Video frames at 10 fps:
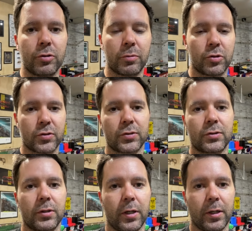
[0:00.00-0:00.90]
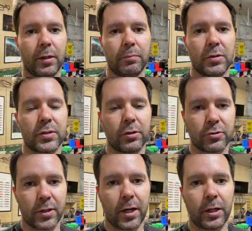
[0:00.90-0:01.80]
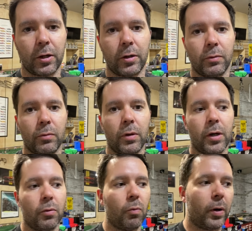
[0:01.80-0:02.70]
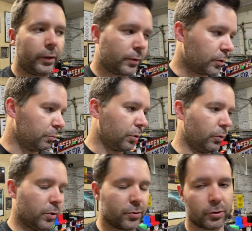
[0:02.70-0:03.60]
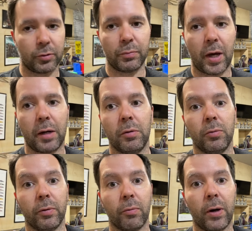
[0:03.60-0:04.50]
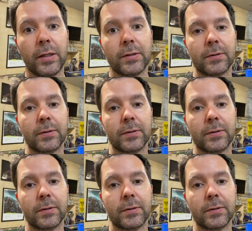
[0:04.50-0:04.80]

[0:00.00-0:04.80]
but just misunderstanding on what components are compatible with what,